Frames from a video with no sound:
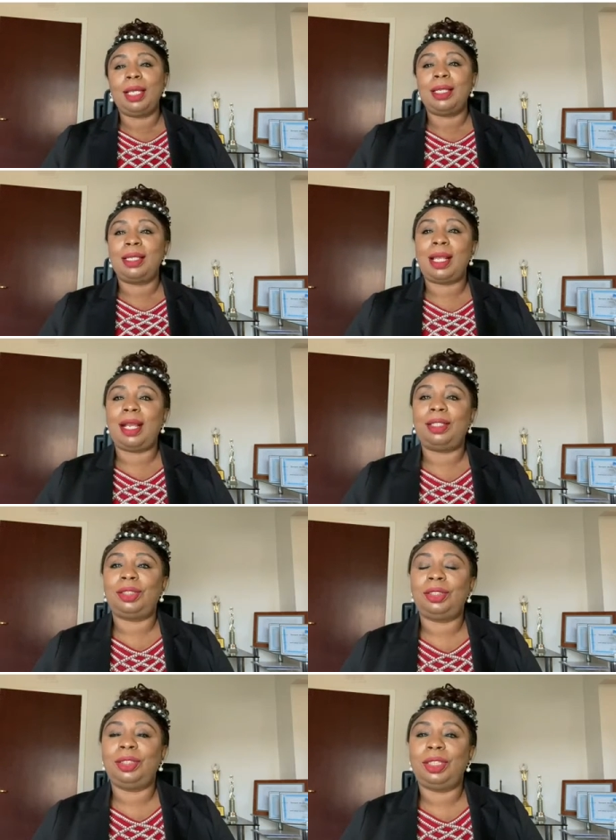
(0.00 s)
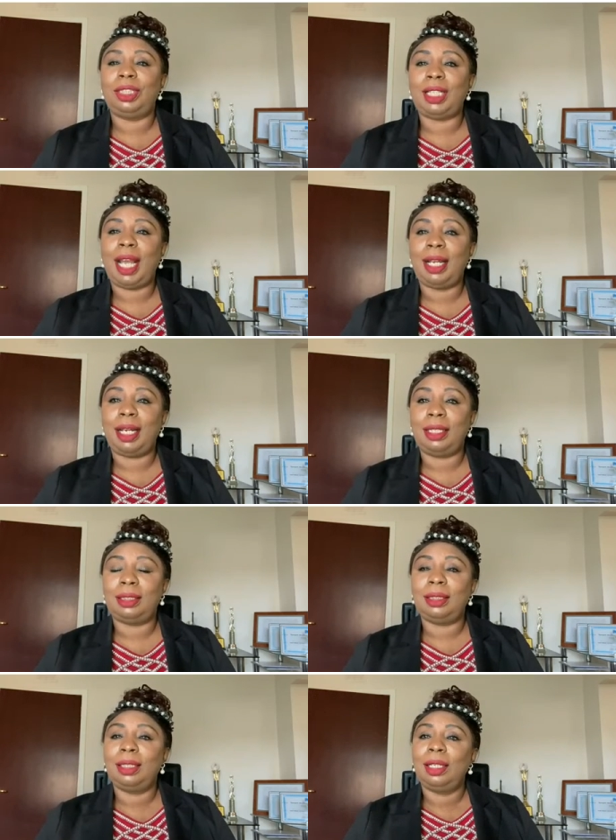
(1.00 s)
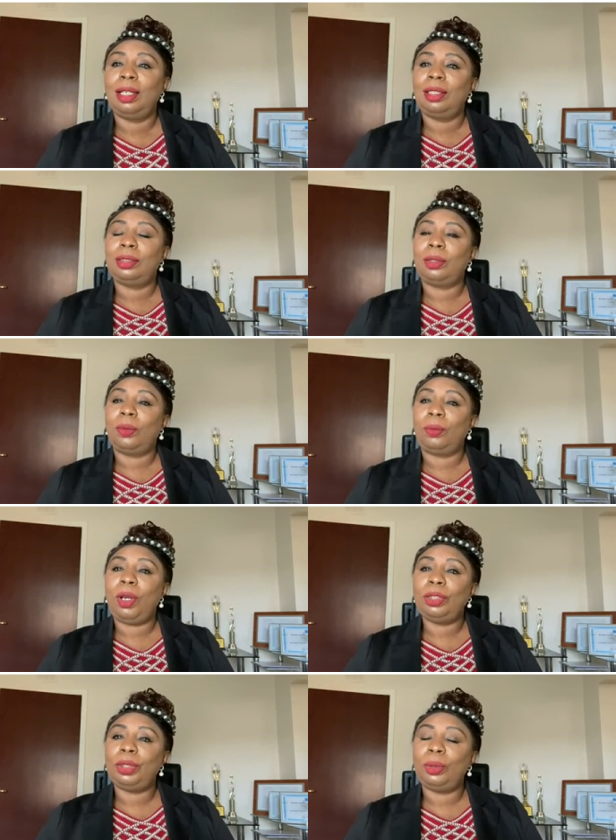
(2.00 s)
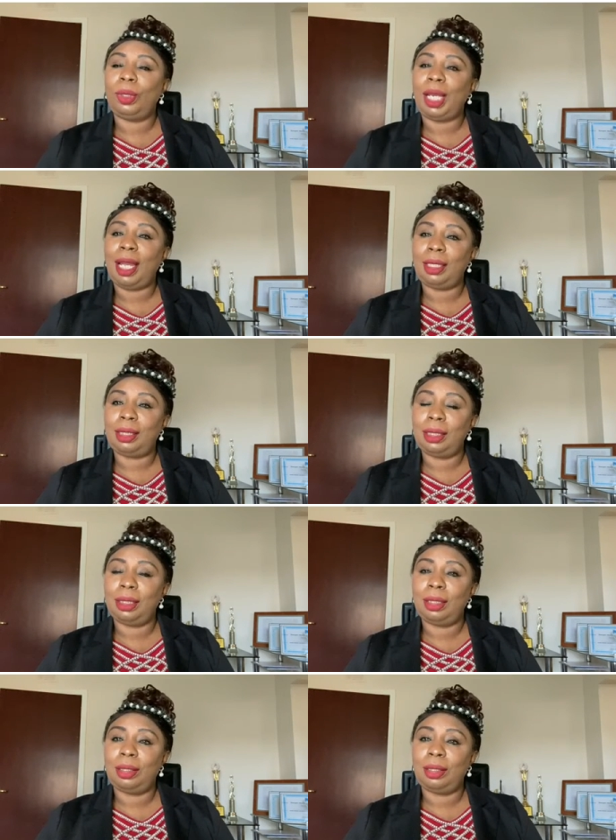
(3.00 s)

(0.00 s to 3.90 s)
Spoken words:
such designers. So what you get